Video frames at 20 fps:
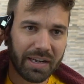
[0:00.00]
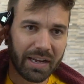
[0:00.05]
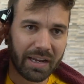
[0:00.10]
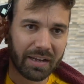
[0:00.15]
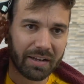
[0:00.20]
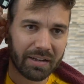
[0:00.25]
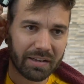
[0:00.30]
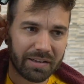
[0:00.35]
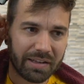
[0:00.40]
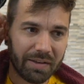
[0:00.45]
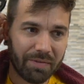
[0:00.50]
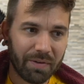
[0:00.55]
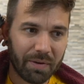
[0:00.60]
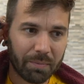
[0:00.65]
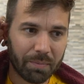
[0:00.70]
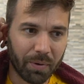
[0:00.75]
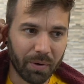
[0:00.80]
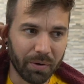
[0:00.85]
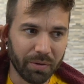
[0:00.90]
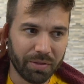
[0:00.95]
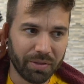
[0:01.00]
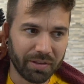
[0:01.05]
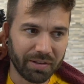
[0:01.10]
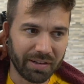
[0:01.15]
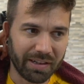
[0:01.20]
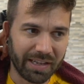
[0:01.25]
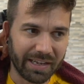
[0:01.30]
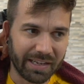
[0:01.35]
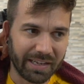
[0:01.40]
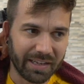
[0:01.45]
yeah, giving birth
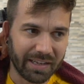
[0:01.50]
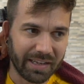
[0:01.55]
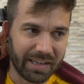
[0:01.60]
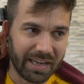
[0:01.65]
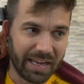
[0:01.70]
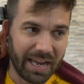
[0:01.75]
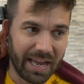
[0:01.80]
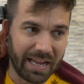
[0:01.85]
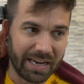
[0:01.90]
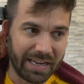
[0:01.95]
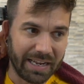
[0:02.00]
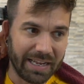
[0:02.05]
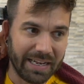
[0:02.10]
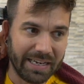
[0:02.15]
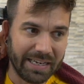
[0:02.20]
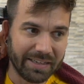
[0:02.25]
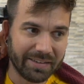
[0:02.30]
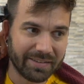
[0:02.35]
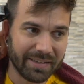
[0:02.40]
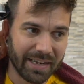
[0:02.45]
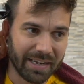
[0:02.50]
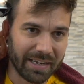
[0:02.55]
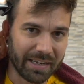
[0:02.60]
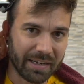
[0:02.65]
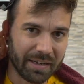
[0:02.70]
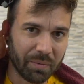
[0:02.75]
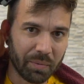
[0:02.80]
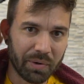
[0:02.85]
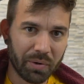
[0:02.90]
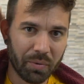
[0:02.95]
like at any
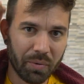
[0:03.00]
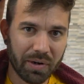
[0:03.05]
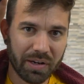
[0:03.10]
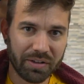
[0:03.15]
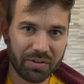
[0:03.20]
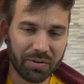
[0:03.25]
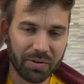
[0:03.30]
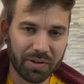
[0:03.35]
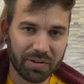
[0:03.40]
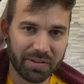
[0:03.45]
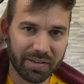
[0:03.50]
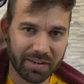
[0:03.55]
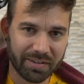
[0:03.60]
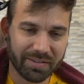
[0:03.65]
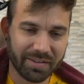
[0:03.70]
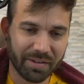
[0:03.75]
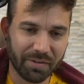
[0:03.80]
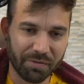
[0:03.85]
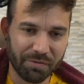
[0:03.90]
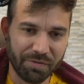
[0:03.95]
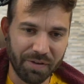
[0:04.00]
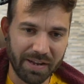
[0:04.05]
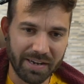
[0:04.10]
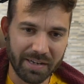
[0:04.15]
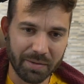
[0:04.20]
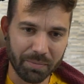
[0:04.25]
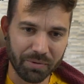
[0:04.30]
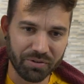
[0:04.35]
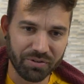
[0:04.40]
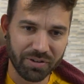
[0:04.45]
second. We don't want to do this next to the
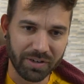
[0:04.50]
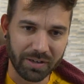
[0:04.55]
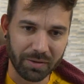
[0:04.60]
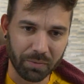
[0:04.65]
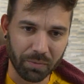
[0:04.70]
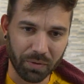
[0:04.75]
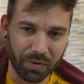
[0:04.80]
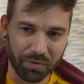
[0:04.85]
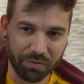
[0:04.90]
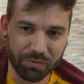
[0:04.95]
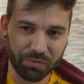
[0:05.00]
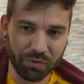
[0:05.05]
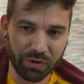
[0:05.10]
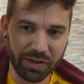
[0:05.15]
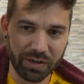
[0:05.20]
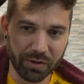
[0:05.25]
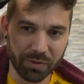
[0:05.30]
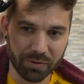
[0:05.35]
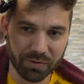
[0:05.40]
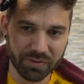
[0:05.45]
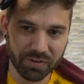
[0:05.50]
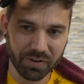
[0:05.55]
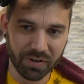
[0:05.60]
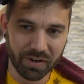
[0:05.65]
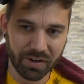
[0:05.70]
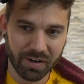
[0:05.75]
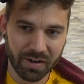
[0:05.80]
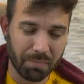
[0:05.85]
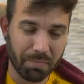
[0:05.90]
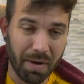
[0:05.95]
vending machine where Fritos
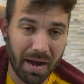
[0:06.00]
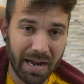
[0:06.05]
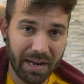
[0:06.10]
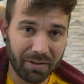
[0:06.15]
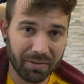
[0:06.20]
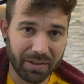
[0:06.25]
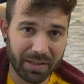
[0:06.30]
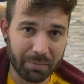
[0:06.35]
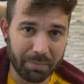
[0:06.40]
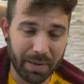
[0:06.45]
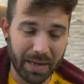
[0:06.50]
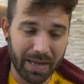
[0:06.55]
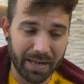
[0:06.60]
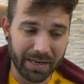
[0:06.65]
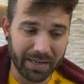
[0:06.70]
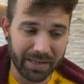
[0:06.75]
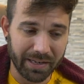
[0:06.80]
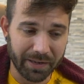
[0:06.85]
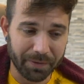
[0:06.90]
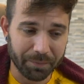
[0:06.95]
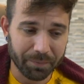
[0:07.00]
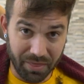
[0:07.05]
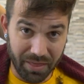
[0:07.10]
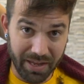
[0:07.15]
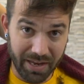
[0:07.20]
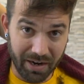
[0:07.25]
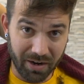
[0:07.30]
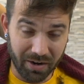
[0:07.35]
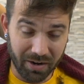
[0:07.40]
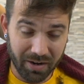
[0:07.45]
are mildly panicking.
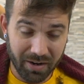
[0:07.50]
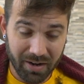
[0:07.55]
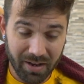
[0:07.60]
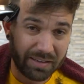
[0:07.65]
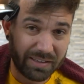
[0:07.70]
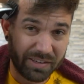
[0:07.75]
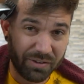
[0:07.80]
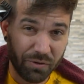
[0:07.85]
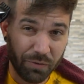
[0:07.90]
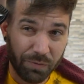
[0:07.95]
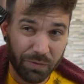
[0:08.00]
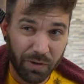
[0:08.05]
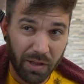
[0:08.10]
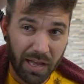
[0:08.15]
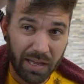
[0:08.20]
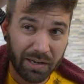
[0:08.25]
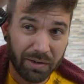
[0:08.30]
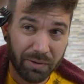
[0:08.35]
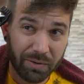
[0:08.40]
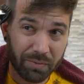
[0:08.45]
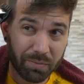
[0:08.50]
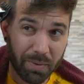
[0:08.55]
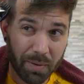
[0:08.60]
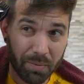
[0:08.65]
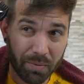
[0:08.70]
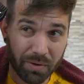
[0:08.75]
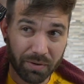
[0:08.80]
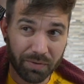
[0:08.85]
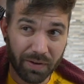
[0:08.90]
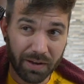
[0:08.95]
There. Did you fill? I don't even
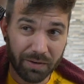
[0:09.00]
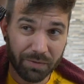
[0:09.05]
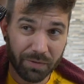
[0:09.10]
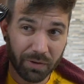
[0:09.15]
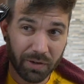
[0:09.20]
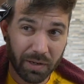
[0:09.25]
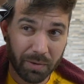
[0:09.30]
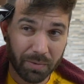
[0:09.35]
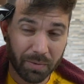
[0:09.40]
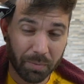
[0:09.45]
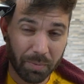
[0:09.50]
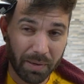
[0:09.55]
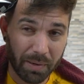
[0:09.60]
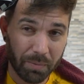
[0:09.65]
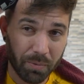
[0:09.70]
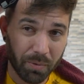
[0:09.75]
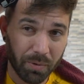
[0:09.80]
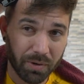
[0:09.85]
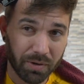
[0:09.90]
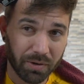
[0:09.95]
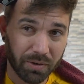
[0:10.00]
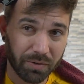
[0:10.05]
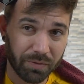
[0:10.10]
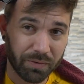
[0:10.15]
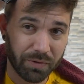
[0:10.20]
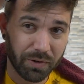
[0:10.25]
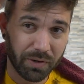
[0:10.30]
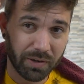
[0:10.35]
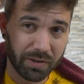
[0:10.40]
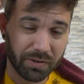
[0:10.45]
remember if I filled out the paperwork or I
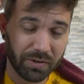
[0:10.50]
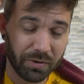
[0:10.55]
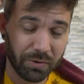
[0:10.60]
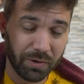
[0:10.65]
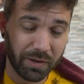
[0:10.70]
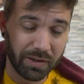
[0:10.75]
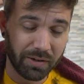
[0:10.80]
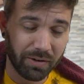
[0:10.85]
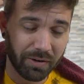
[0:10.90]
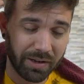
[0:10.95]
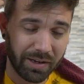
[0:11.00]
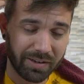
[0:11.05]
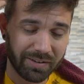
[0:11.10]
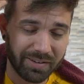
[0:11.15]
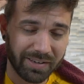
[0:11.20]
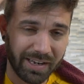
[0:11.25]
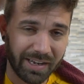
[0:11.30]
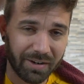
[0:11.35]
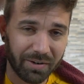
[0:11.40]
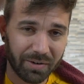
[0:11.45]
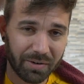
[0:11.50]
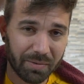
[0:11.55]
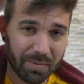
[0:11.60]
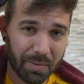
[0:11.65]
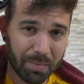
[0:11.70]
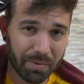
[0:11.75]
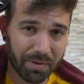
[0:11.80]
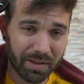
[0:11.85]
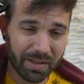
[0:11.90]
if did. you, you did. Okay, see, I don't even remember